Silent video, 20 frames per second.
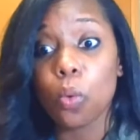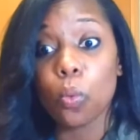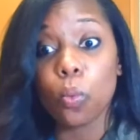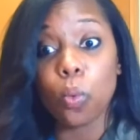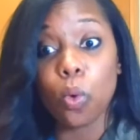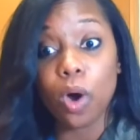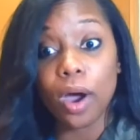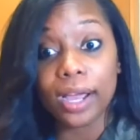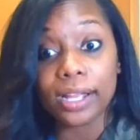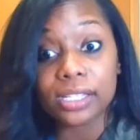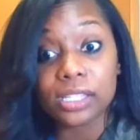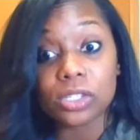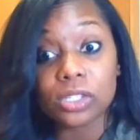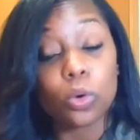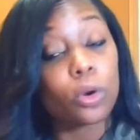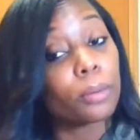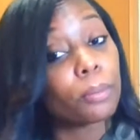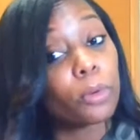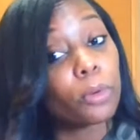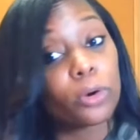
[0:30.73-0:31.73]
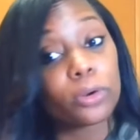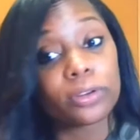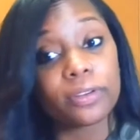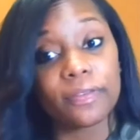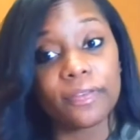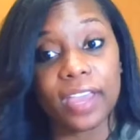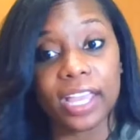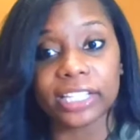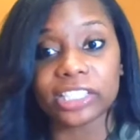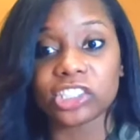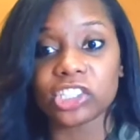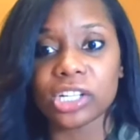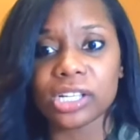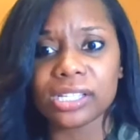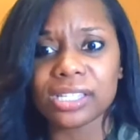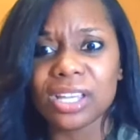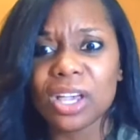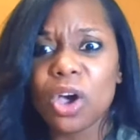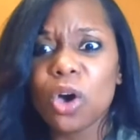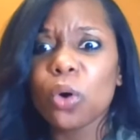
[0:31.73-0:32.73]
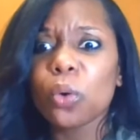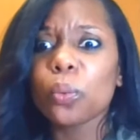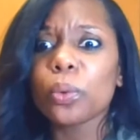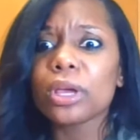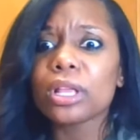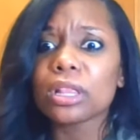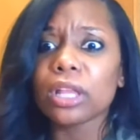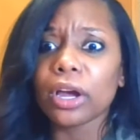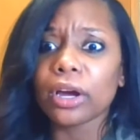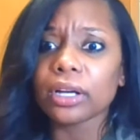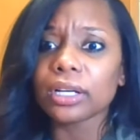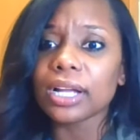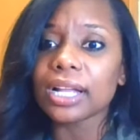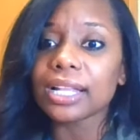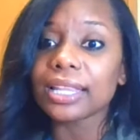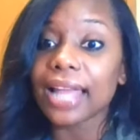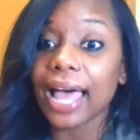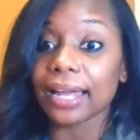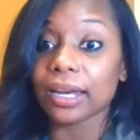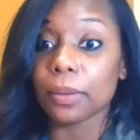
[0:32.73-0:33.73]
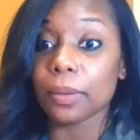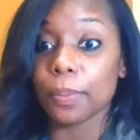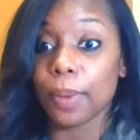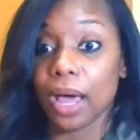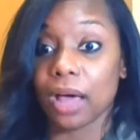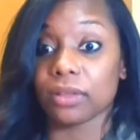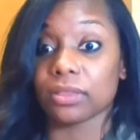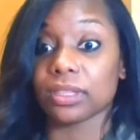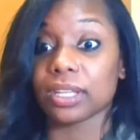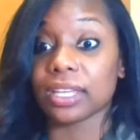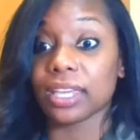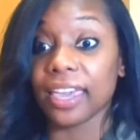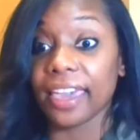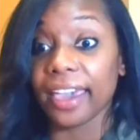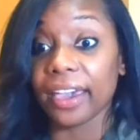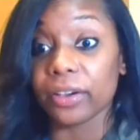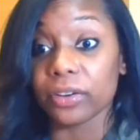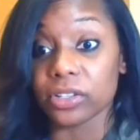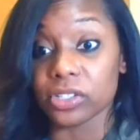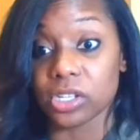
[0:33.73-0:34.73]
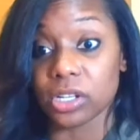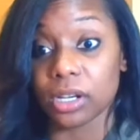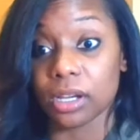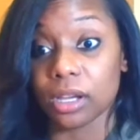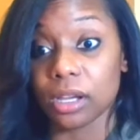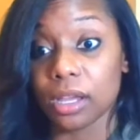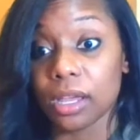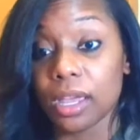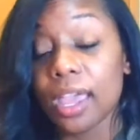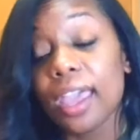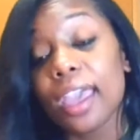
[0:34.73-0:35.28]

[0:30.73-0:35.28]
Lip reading: wants or motivations, we learn a lot about the character.